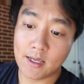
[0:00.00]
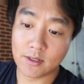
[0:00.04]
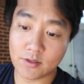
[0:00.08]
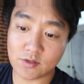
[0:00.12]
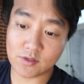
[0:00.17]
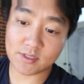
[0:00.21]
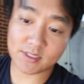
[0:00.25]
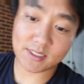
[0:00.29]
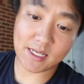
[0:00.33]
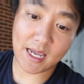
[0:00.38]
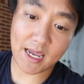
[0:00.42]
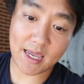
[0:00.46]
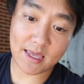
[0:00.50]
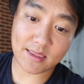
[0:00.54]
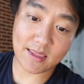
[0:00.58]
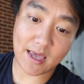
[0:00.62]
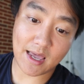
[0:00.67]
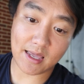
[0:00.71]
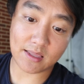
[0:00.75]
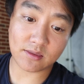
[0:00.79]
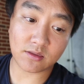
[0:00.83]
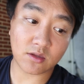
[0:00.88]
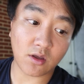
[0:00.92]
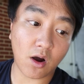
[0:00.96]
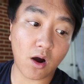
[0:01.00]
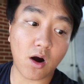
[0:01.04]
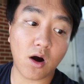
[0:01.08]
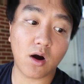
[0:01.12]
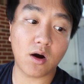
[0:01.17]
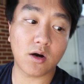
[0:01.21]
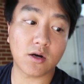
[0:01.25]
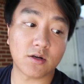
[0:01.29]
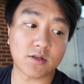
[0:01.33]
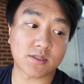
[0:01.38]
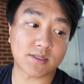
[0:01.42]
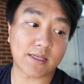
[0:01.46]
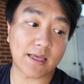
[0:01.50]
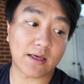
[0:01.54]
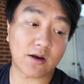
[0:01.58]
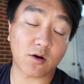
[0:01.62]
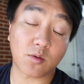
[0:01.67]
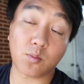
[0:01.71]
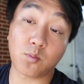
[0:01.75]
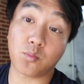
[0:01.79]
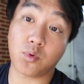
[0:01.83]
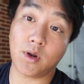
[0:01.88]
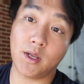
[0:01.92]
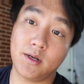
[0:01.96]
to say that dogs that
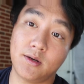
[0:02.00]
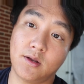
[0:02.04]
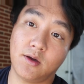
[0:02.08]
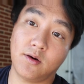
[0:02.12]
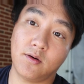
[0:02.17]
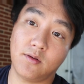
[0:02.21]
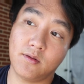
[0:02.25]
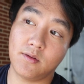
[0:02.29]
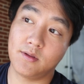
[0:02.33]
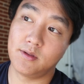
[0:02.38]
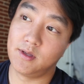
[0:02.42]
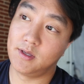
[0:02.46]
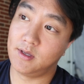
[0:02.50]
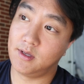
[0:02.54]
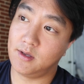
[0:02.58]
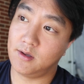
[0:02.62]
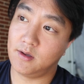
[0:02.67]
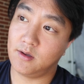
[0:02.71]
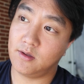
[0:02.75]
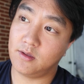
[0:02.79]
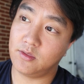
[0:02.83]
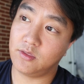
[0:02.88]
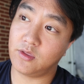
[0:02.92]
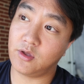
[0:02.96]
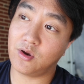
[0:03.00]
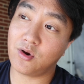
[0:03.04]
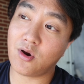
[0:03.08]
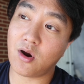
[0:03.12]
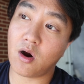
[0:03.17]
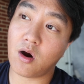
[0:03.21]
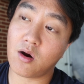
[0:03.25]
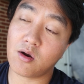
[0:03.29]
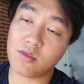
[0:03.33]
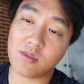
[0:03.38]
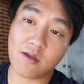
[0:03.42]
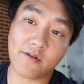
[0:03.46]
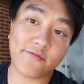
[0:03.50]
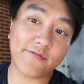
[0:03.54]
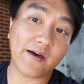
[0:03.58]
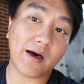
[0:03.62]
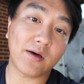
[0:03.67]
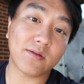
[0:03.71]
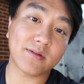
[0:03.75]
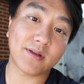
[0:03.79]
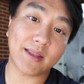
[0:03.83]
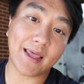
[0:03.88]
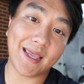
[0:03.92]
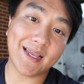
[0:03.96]
are brindle, they are the
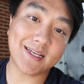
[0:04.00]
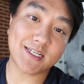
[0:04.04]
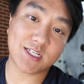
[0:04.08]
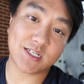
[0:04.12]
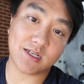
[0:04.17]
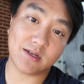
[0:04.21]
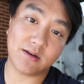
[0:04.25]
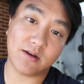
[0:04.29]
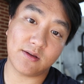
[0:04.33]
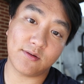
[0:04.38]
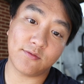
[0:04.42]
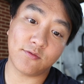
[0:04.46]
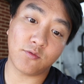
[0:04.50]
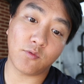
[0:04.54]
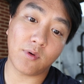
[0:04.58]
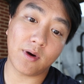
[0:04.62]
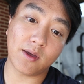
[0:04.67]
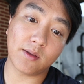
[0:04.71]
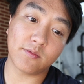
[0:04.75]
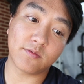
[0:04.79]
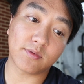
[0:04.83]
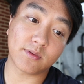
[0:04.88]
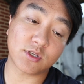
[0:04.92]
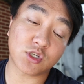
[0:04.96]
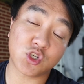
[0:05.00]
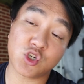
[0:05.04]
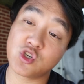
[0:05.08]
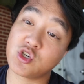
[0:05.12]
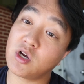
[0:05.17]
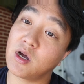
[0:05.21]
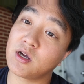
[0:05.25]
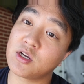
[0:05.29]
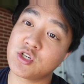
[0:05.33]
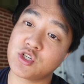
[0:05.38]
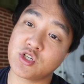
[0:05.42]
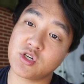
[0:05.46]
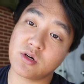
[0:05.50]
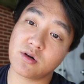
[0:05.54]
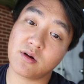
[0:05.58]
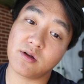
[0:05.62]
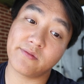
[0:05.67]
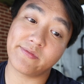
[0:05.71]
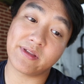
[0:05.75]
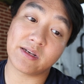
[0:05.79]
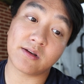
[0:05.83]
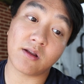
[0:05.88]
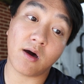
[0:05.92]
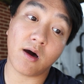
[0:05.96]
foundation of what structure
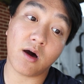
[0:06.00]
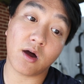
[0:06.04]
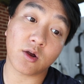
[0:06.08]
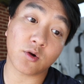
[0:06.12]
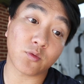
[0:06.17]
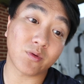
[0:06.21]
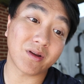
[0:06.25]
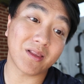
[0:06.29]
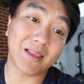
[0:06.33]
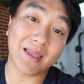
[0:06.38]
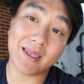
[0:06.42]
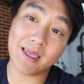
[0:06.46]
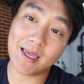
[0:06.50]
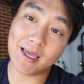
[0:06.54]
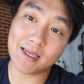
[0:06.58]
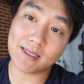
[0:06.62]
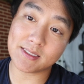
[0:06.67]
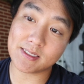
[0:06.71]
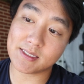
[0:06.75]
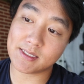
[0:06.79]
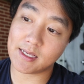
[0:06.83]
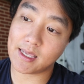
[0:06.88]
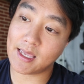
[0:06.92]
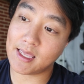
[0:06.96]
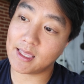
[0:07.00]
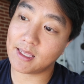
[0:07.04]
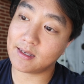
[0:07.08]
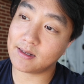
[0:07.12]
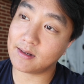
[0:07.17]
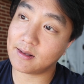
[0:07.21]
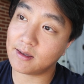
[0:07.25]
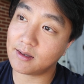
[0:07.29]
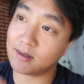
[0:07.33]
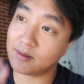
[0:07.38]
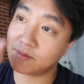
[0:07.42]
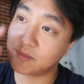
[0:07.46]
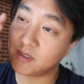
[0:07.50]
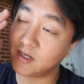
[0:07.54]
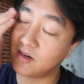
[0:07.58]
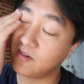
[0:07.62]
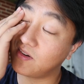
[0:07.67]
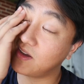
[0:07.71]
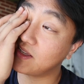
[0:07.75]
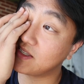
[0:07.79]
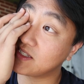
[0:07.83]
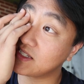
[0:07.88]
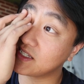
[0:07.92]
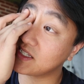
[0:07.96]
of a dog really is. And you
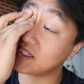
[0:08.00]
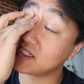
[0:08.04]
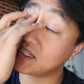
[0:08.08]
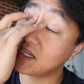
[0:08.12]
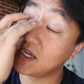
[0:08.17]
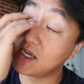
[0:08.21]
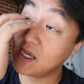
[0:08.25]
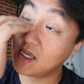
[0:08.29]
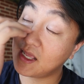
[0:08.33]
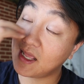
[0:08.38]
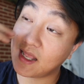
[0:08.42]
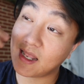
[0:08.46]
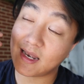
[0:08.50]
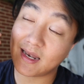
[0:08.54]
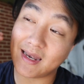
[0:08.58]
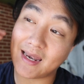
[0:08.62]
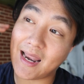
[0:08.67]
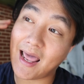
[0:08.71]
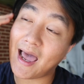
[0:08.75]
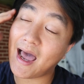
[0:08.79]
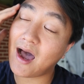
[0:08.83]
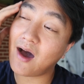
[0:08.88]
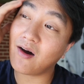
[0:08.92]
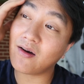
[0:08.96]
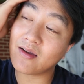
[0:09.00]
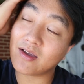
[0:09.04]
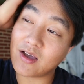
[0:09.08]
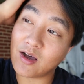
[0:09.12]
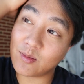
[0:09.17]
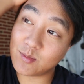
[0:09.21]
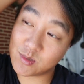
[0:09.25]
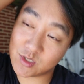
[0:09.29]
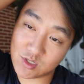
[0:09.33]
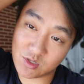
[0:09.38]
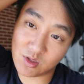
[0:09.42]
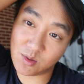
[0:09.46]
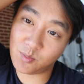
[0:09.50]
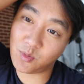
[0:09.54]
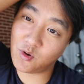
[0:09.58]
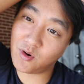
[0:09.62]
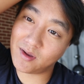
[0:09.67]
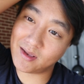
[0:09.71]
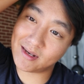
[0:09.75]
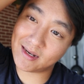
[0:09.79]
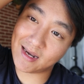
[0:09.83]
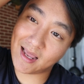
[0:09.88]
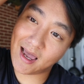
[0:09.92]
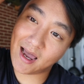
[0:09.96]
know, it's just, now it comes to the
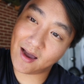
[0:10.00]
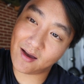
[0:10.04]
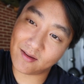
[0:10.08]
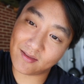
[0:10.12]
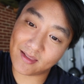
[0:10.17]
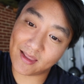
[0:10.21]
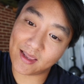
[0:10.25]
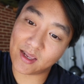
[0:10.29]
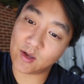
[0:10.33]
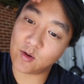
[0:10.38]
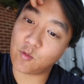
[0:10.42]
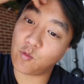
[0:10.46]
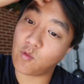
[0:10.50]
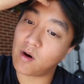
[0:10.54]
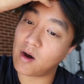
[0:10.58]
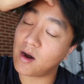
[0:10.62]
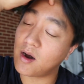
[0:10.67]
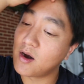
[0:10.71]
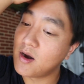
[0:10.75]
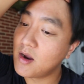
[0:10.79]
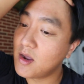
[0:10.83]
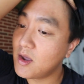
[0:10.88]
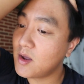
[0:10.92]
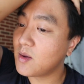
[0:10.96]
point now, like, where